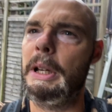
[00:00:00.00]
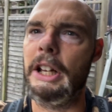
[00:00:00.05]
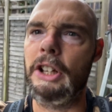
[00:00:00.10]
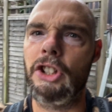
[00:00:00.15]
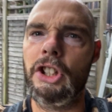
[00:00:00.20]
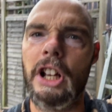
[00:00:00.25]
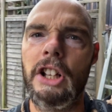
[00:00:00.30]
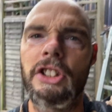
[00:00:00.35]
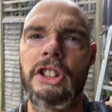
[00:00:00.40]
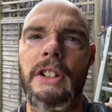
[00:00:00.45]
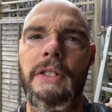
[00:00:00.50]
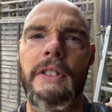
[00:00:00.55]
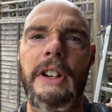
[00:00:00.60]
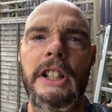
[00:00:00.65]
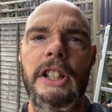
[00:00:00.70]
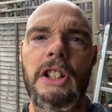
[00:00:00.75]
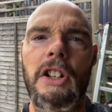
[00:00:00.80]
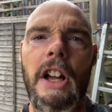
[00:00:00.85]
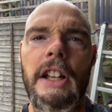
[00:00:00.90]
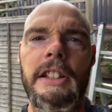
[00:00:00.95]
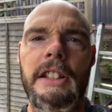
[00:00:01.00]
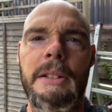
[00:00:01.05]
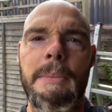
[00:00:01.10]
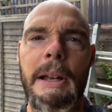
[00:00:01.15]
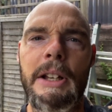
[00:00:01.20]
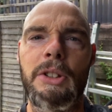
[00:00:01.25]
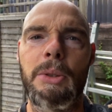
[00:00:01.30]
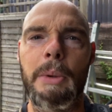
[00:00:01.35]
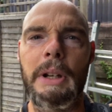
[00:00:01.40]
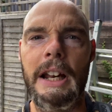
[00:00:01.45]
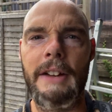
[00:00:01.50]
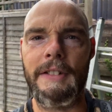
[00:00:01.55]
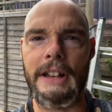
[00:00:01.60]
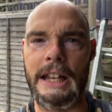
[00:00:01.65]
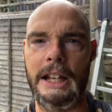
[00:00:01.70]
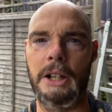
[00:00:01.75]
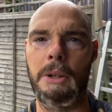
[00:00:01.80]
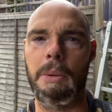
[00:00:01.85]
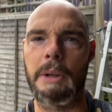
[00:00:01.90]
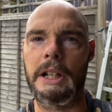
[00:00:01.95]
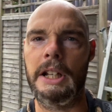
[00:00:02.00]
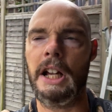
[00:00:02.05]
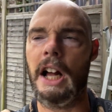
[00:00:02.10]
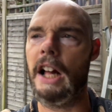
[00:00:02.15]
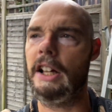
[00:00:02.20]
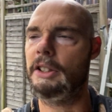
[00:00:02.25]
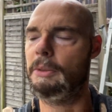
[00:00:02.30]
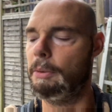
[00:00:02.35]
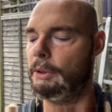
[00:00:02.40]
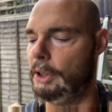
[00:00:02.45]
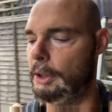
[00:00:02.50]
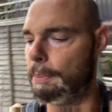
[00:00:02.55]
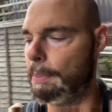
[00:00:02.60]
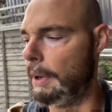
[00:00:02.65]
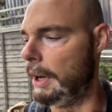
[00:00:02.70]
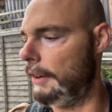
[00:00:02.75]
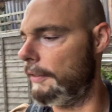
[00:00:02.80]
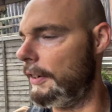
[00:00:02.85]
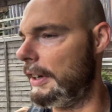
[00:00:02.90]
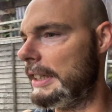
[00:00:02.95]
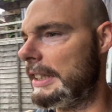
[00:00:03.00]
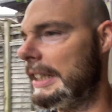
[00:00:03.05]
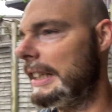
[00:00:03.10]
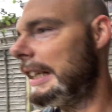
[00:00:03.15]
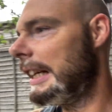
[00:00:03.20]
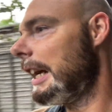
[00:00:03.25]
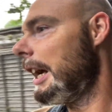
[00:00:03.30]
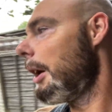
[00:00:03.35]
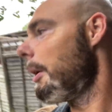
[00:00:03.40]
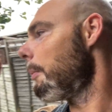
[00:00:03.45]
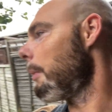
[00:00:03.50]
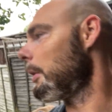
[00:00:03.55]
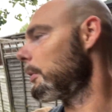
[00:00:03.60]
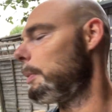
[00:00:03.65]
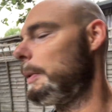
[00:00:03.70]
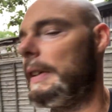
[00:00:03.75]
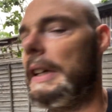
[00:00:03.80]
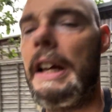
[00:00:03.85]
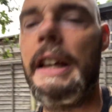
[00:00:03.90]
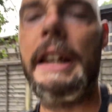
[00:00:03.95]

adjusted it very slightly just to make sure we're going to have equal cuts, which is perfect. Once we've done